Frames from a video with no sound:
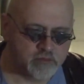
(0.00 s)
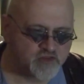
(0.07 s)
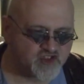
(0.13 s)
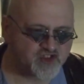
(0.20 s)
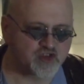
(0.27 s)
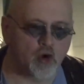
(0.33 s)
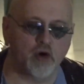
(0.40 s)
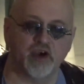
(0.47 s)

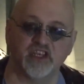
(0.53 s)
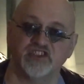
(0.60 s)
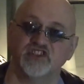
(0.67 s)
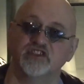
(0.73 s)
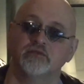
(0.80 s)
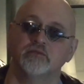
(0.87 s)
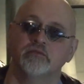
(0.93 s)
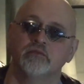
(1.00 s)

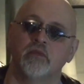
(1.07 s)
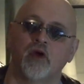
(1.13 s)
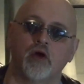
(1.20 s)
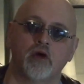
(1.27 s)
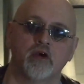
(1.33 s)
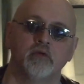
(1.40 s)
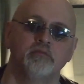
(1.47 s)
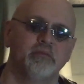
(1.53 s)
stories,
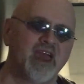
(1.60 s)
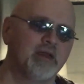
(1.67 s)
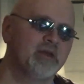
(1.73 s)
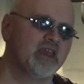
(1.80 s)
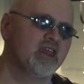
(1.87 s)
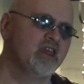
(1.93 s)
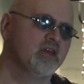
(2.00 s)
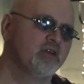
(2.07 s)
or
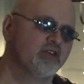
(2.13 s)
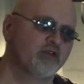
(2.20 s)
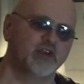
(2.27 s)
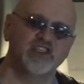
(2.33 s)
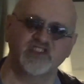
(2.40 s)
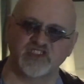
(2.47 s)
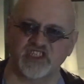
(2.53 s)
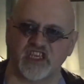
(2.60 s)
maybe 3
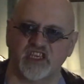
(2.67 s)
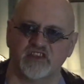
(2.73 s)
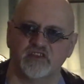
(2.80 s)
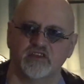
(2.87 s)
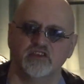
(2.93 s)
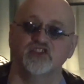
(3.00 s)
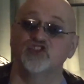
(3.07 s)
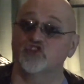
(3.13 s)
scene
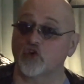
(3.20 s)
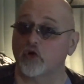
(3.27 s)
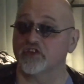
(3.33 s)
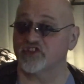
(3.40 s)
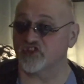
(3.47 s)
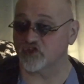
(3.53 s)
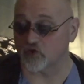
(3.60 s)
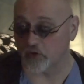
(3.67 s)
short
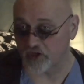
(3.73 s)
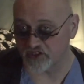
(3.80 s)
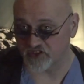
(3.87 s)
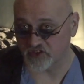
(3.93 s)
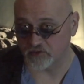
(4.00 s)
stories.